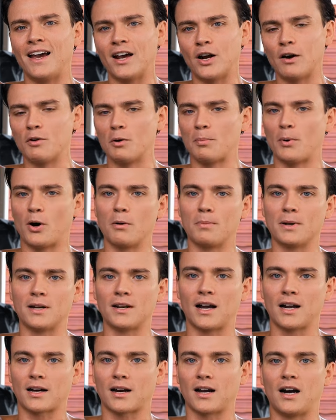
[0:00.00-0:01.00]
head over to
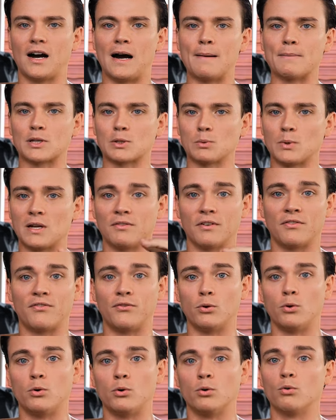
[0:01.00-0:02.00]
barbend.com so we have a
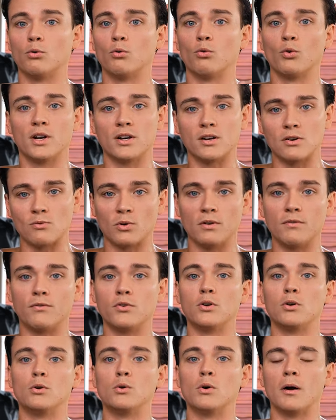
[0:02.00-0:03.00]
full written
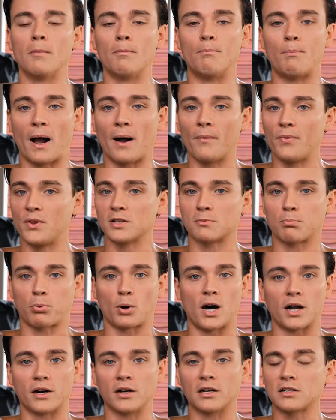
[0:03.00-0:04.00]
review about this
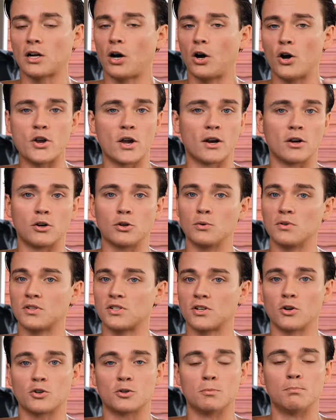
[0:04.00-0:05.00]
product. All you gotta do is
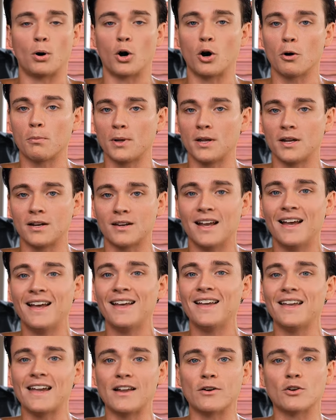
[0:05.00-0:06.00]
search BarBend
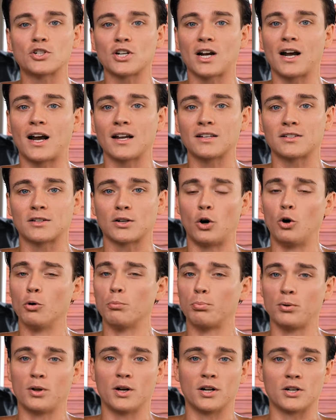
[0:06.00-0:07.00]
Inergize
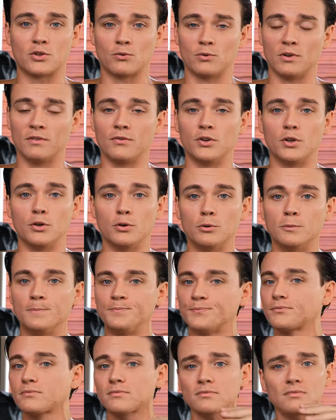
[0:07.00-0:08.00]
Cold Plunge Review.
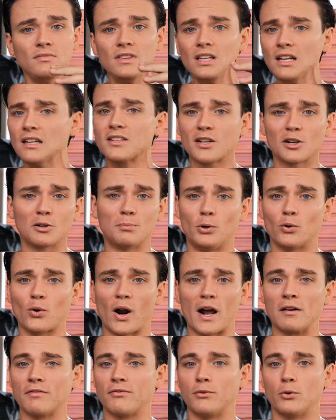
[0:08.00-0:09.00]
It's gonna pull
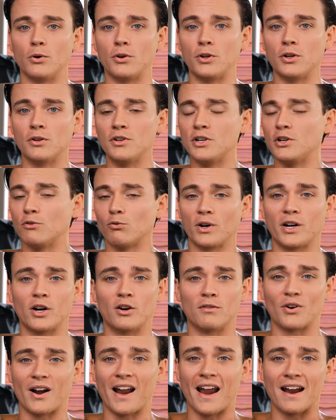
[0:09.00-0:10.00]
right up for you. You can read
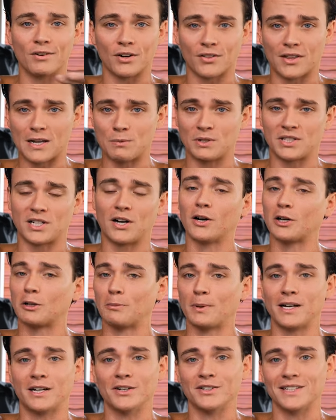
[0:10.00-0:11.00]
over everything we talked
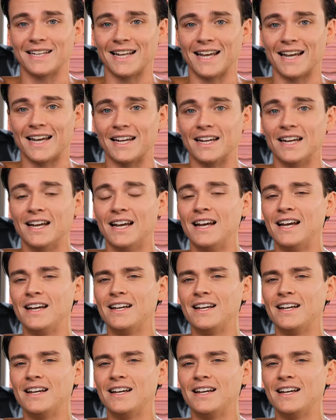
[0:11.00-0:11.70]
about here today.